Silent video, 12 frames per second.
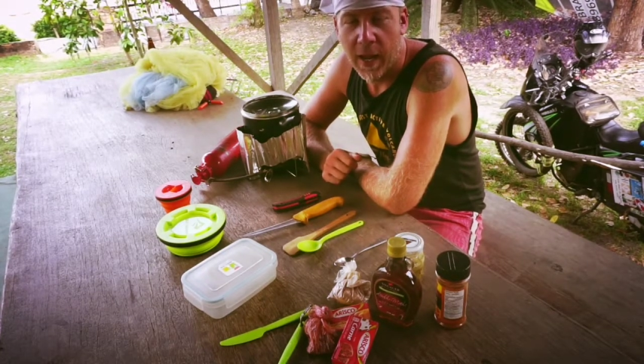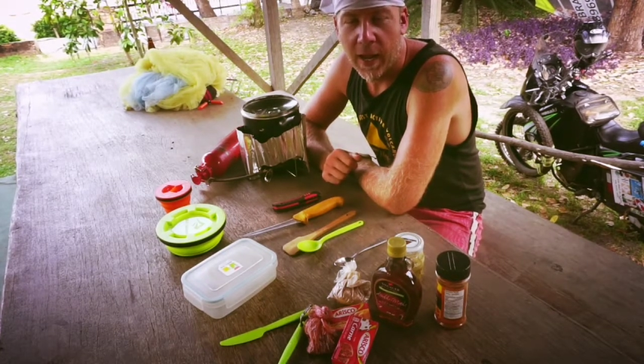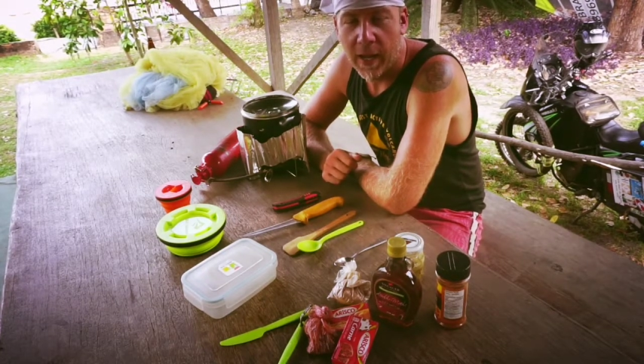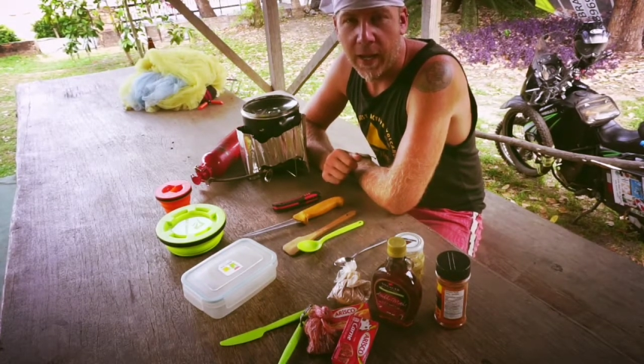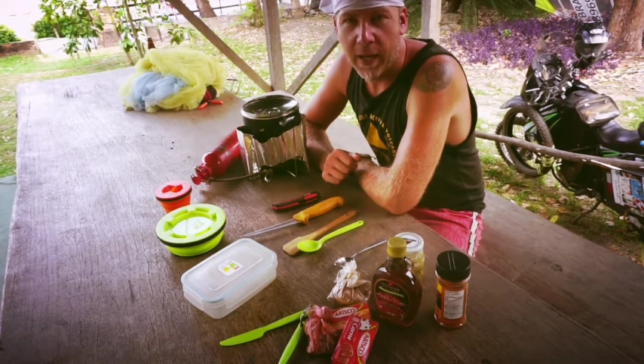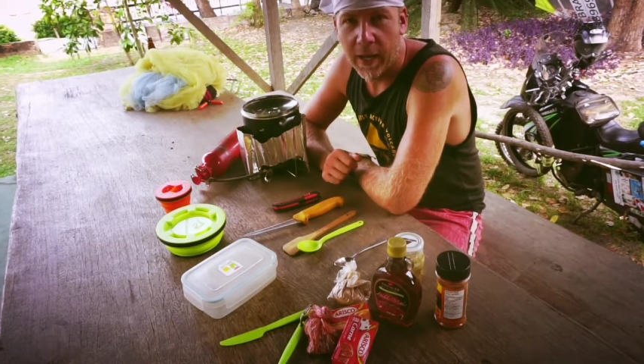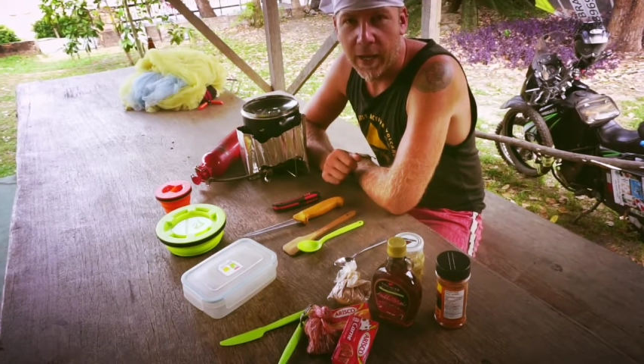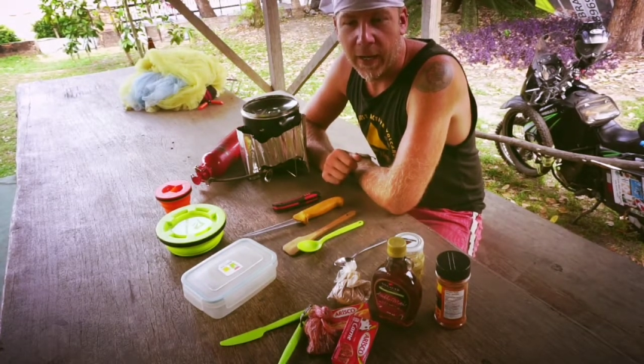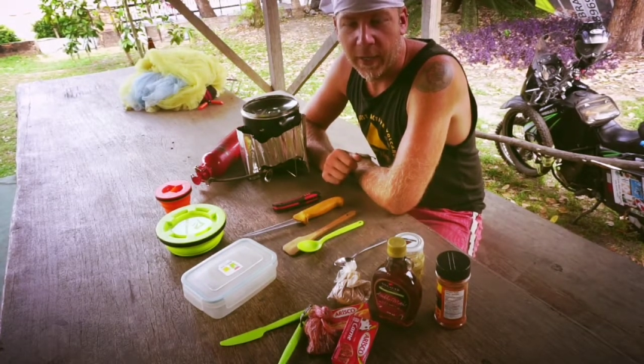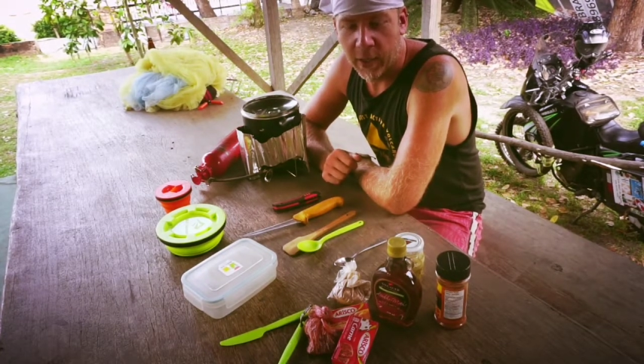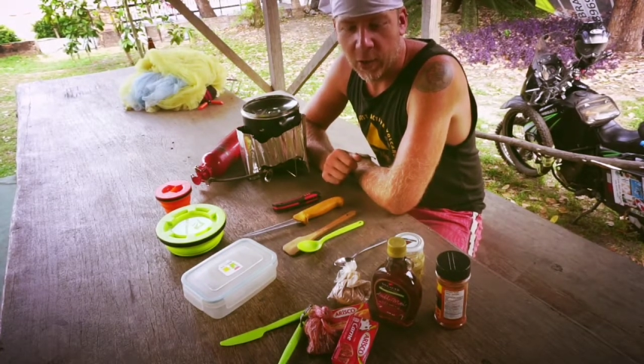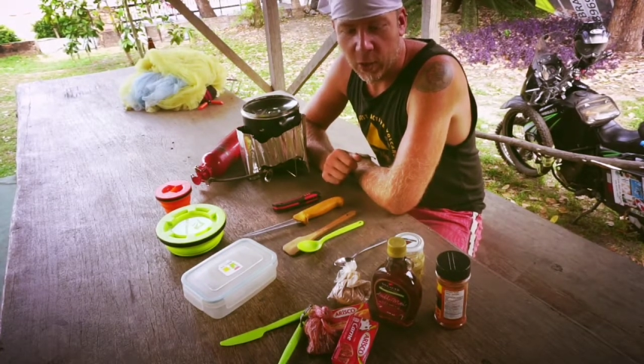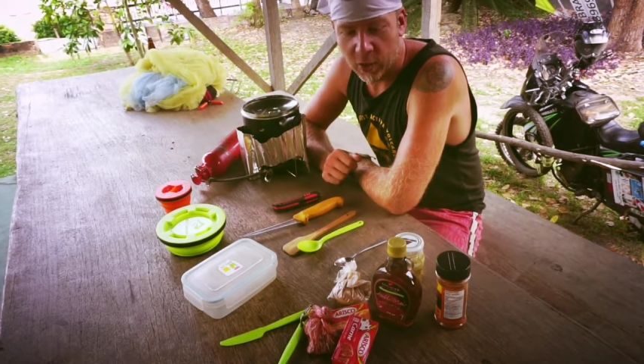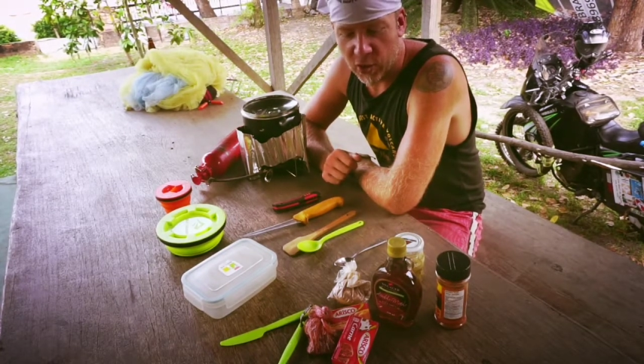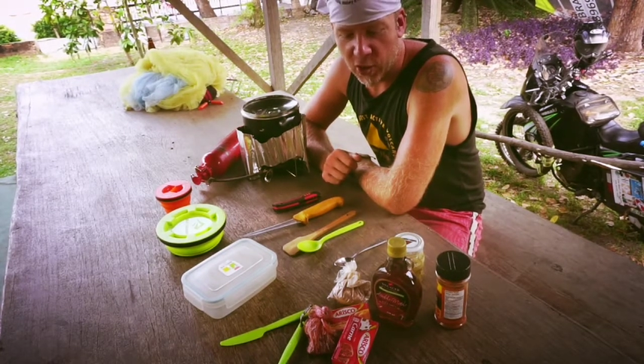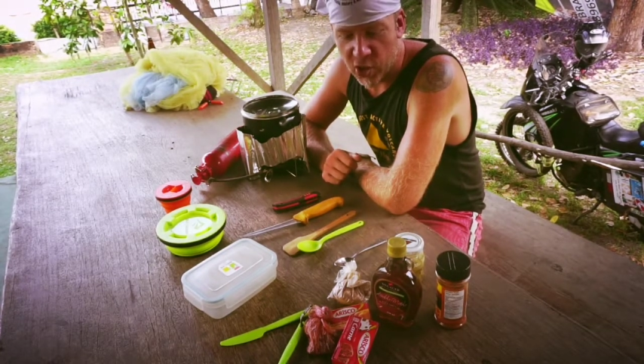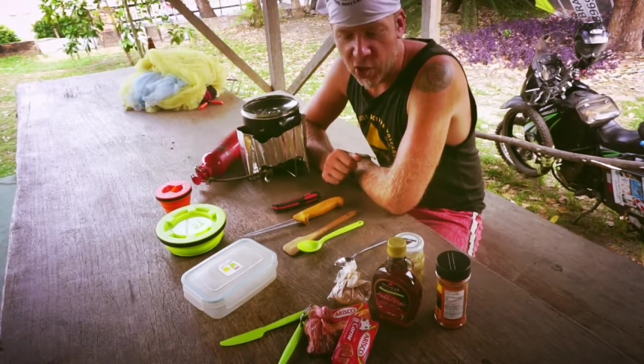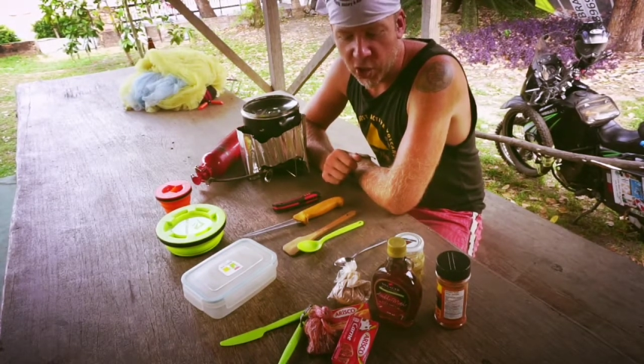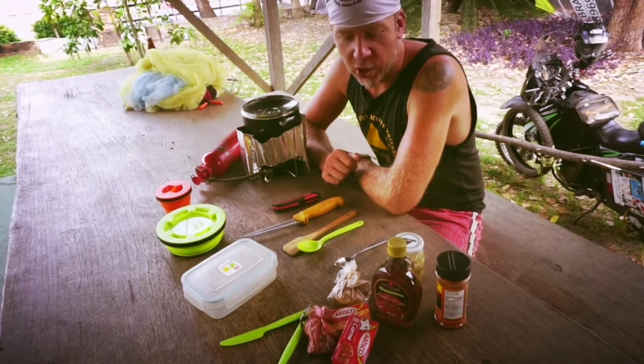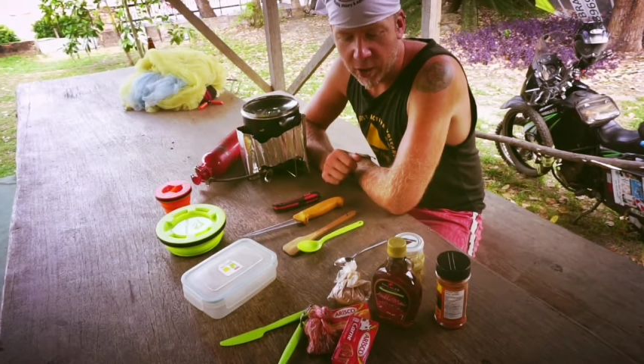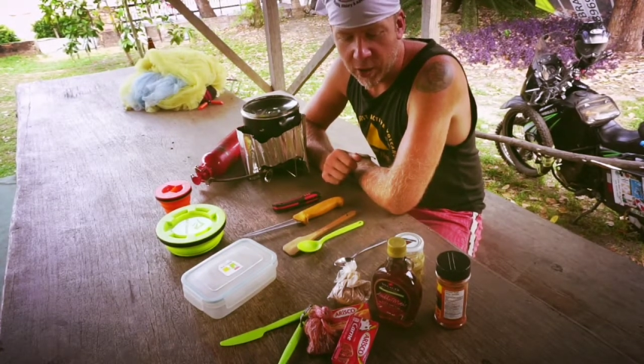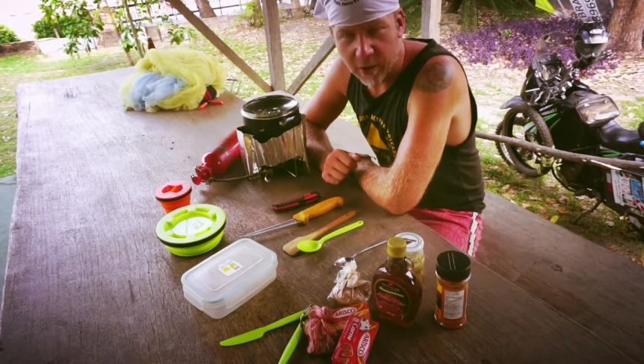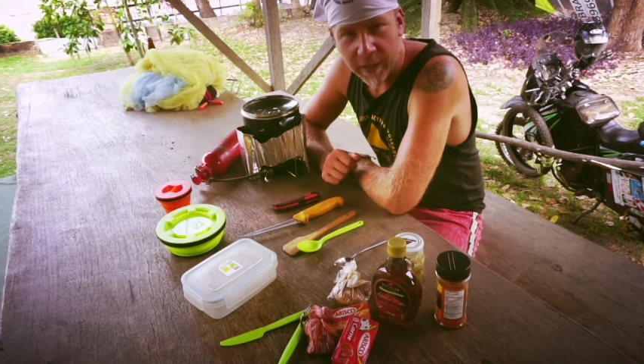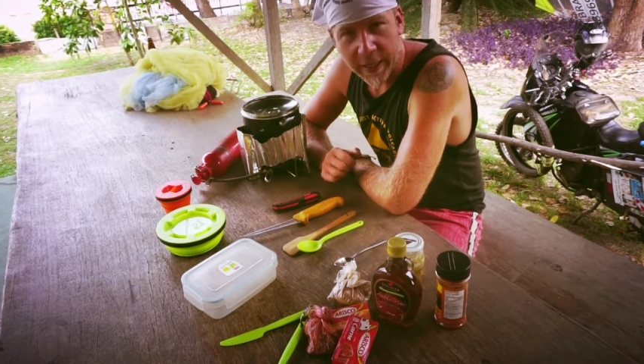Called Jill,